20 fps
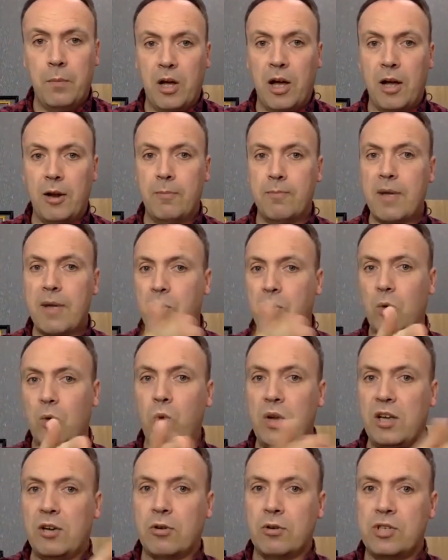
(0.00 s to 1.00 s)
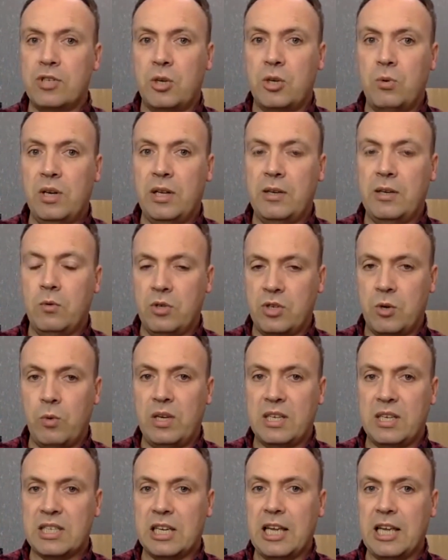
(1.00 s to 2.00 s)
And maybe a week or 2
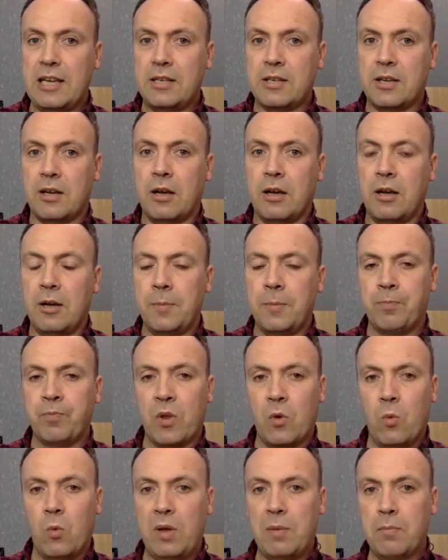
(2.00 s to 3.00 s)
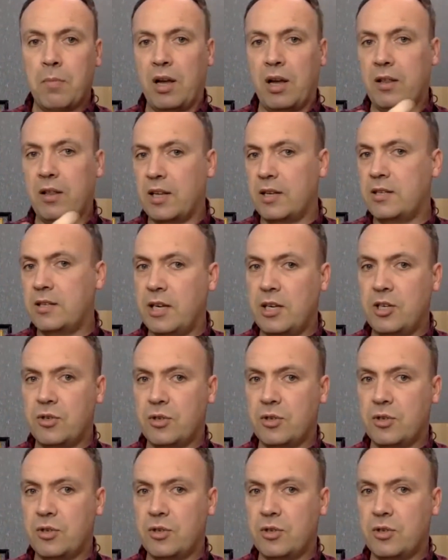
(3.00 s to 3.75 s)
weeks later, we might then teach the